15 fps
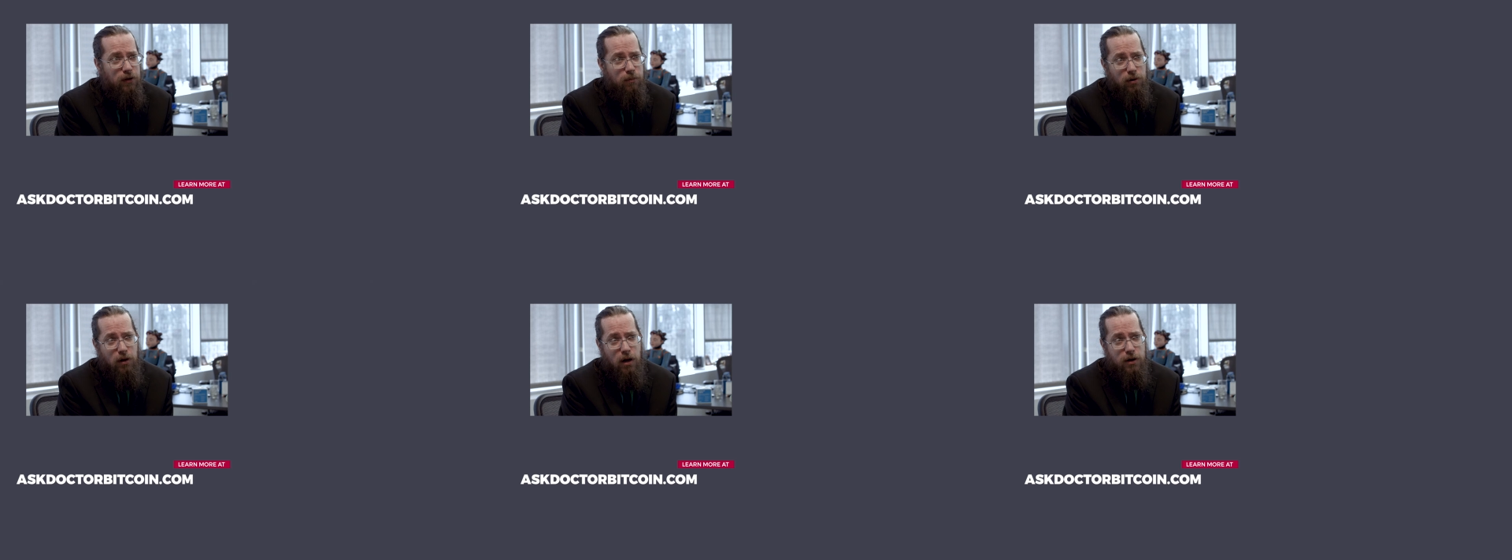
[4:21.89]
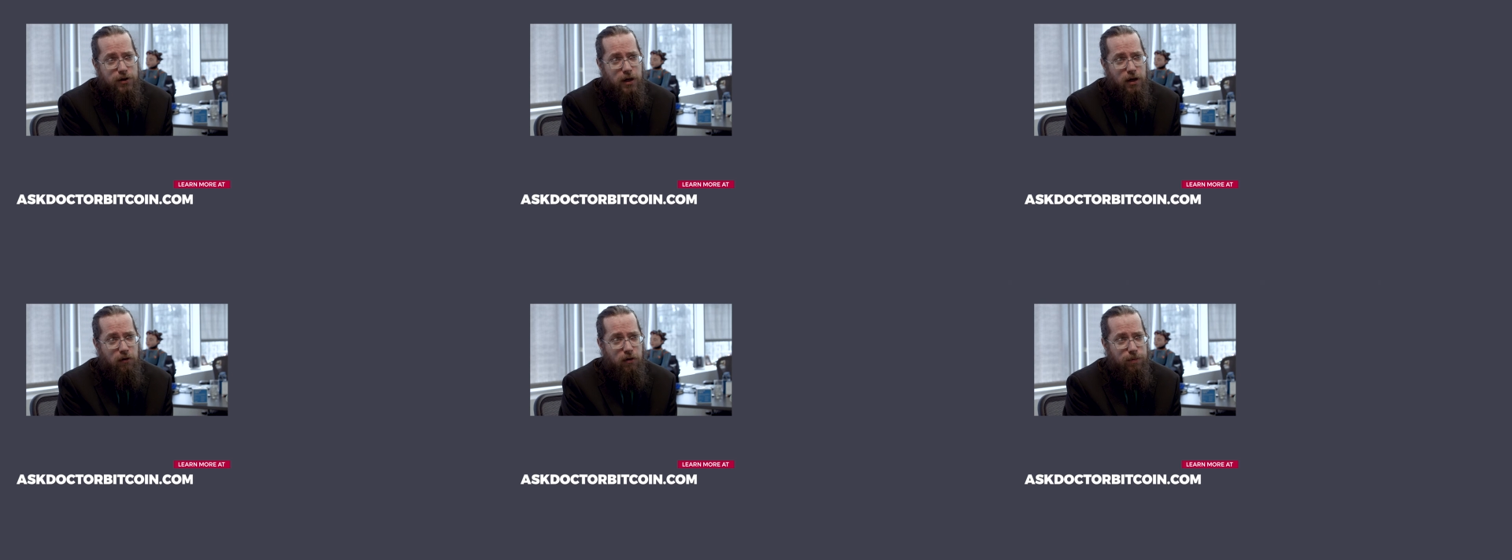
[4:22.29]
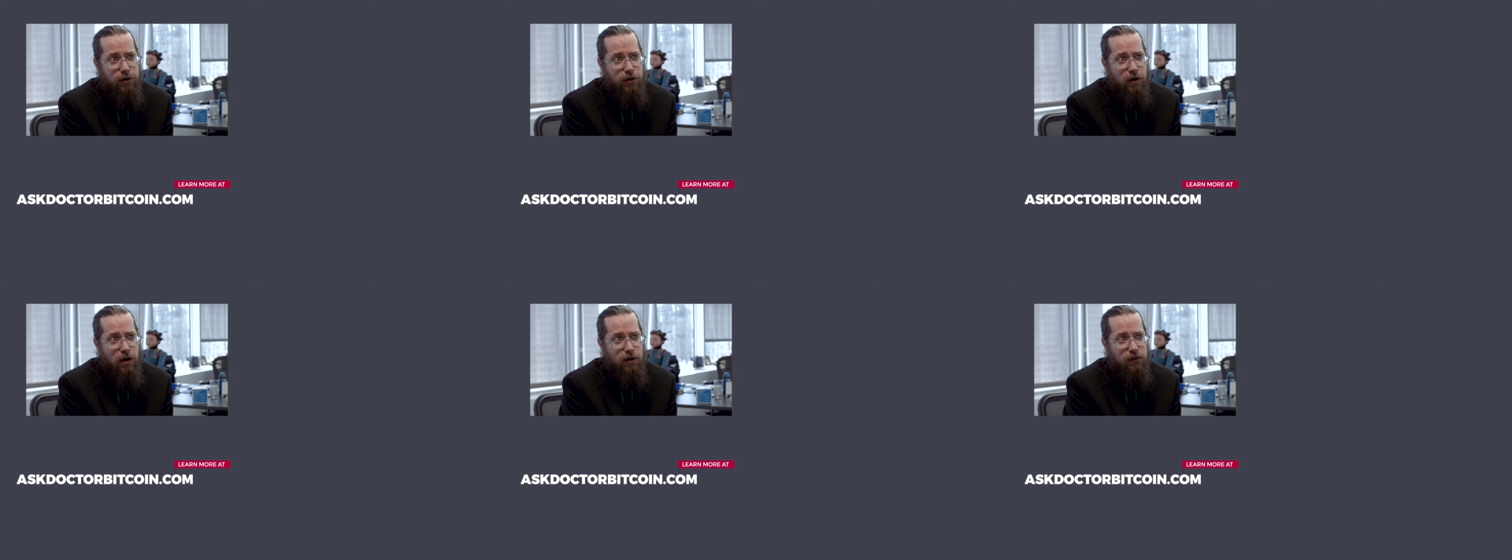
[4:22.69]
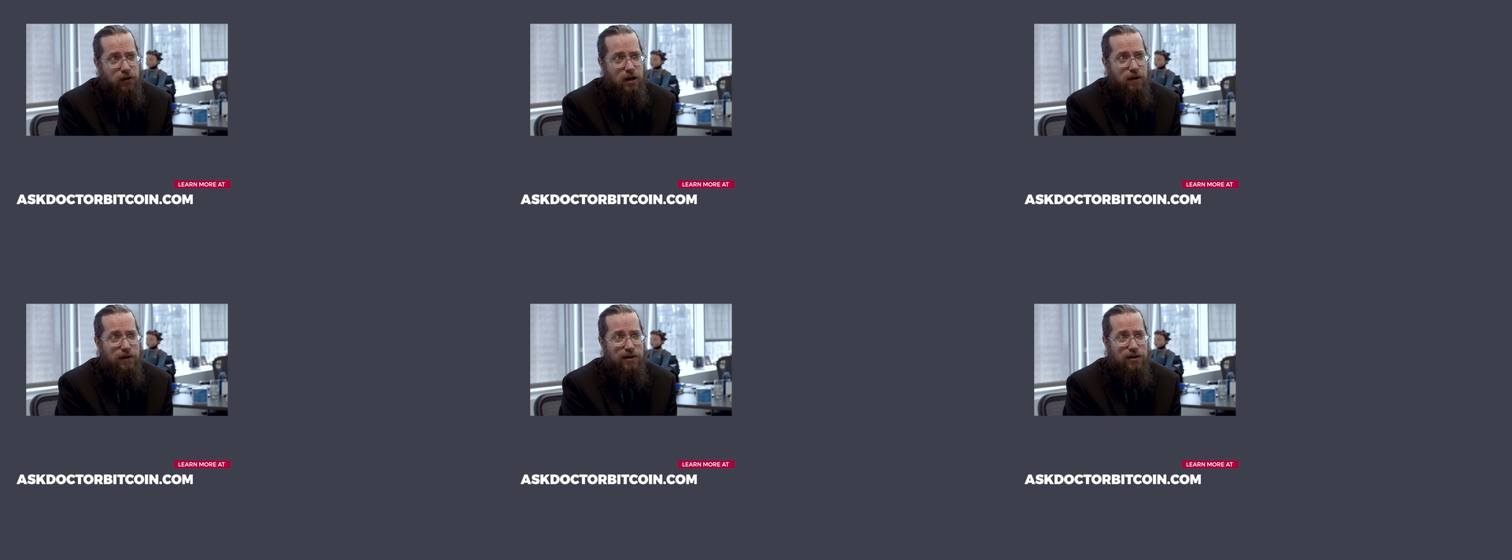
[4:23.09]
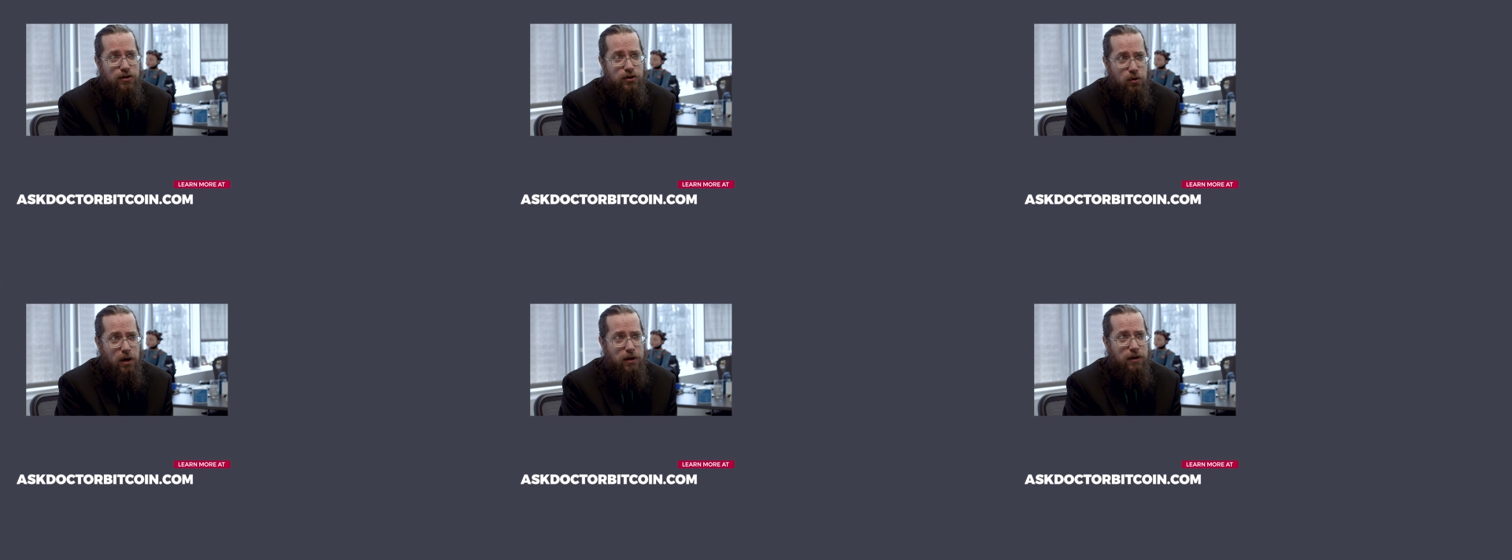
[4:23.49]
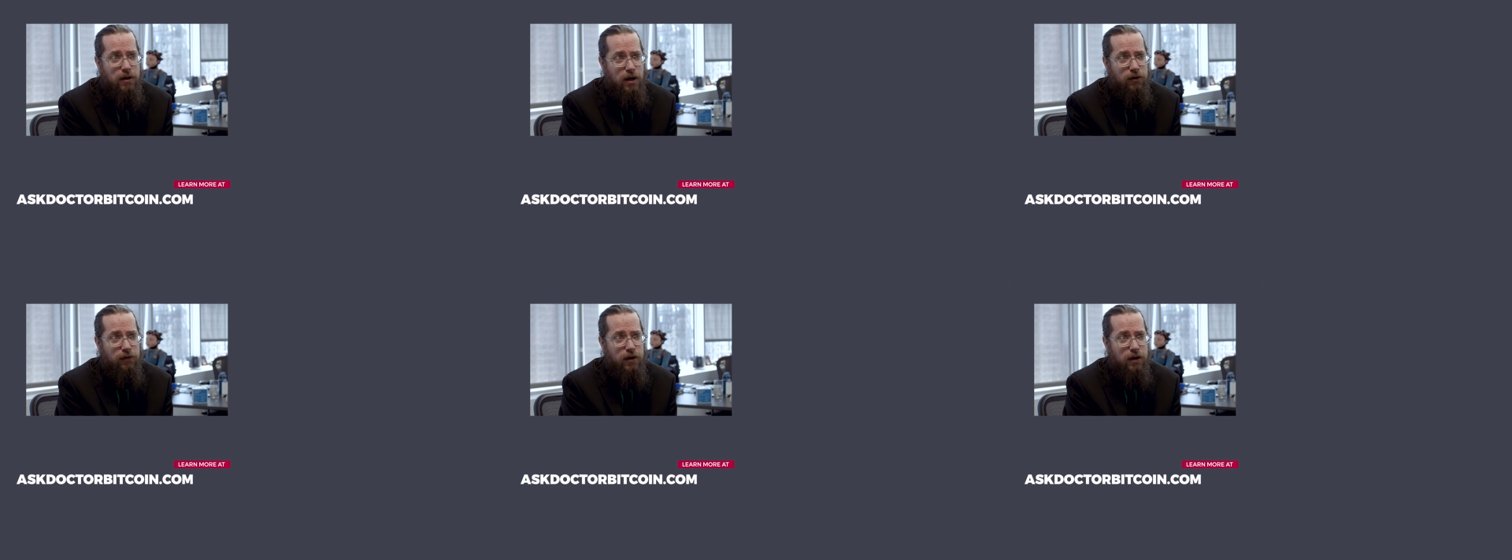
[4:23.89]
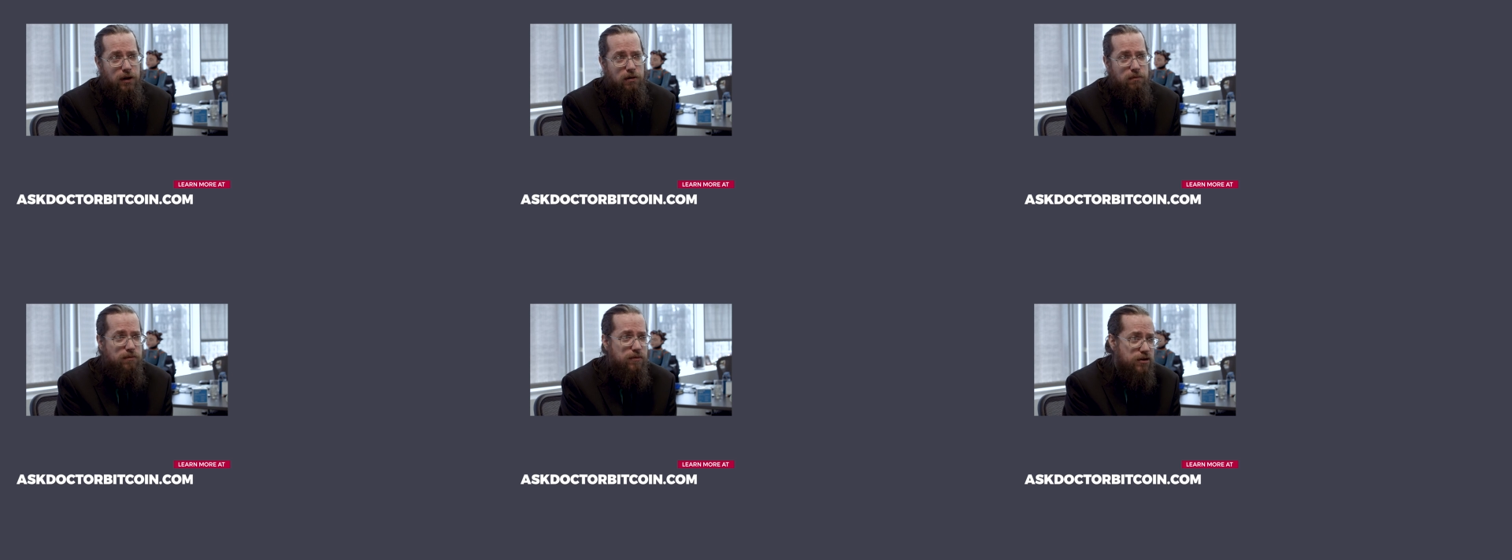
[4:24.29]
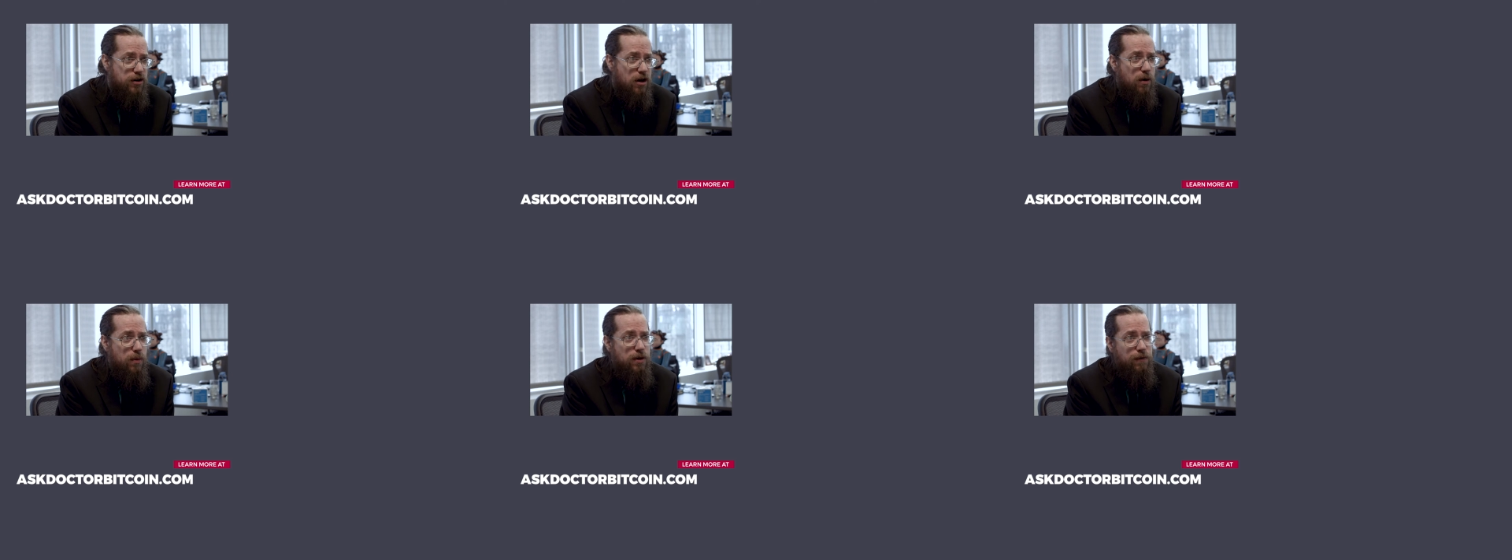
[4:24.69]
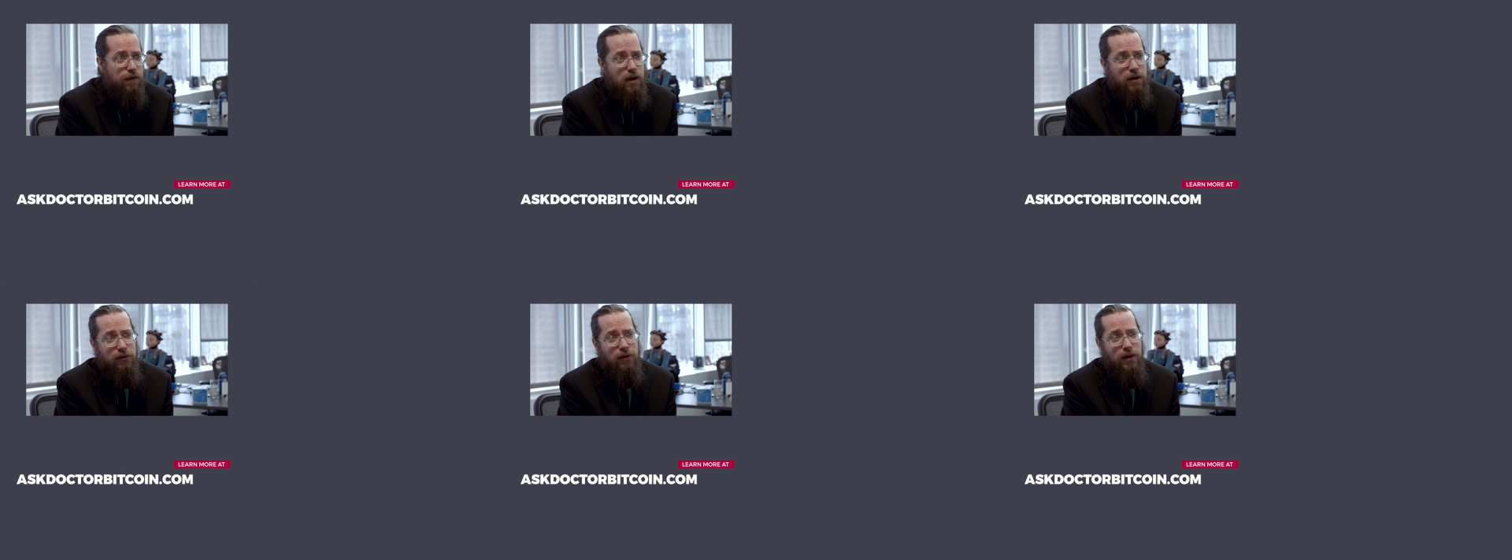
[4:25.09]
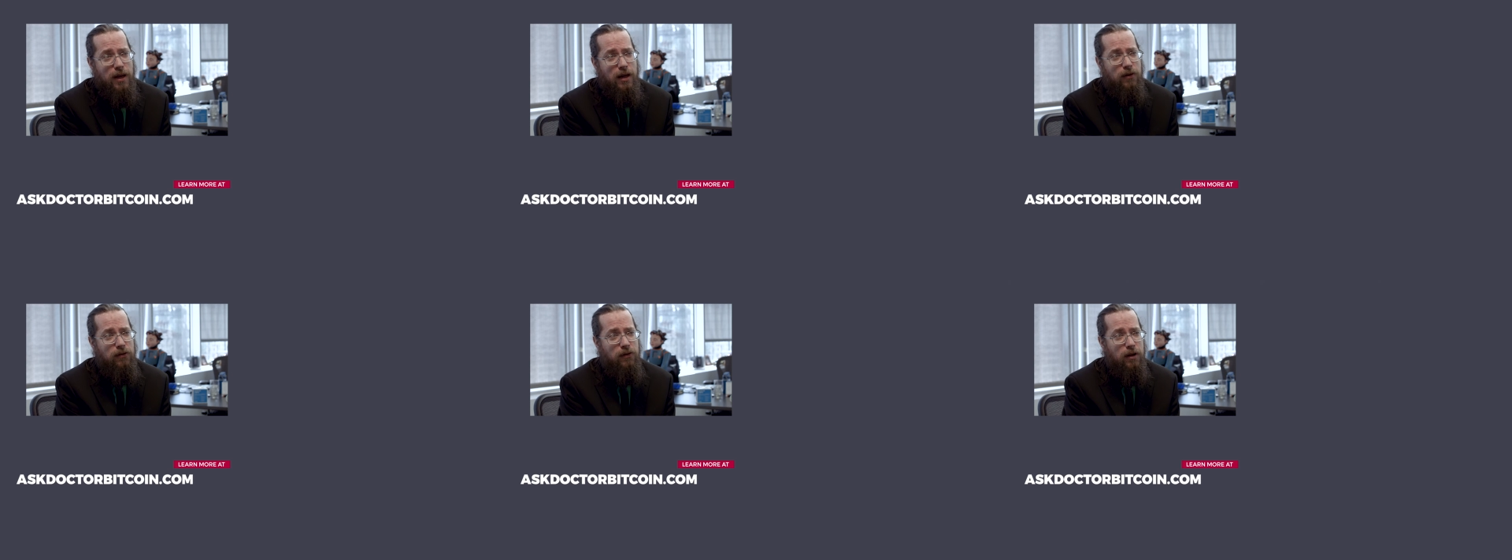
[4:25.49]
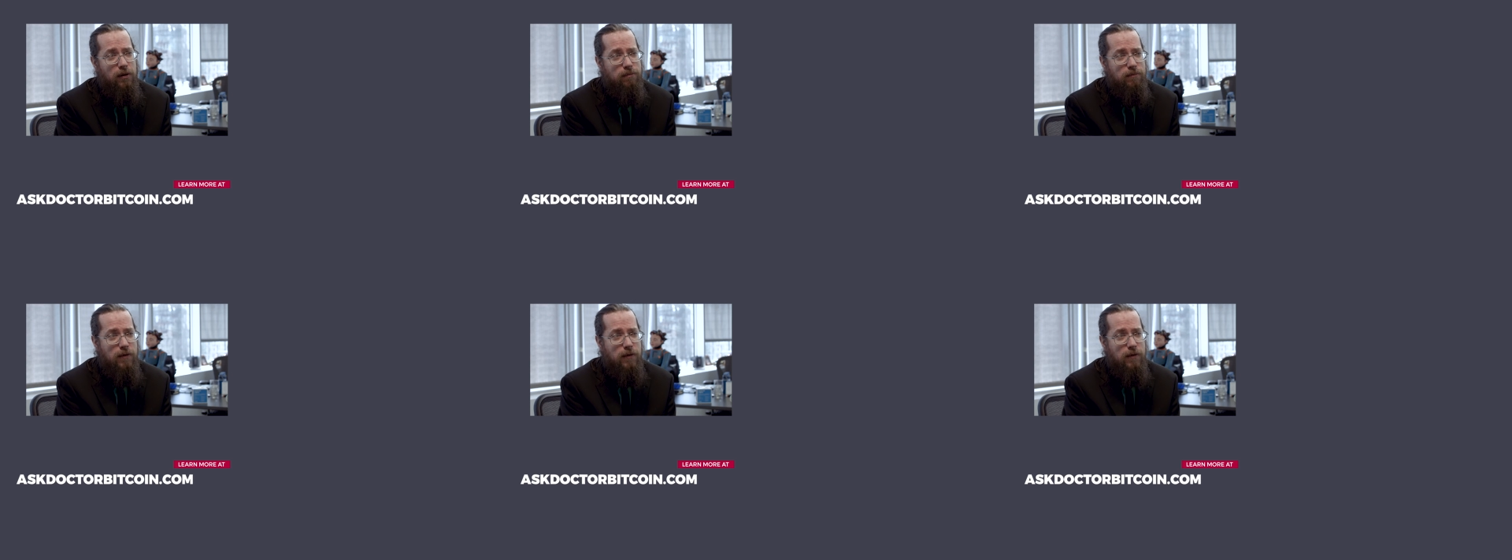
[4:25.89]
on blockchain and cryptocurrency, and if you enjoyed today's video, share with a friend so they can see.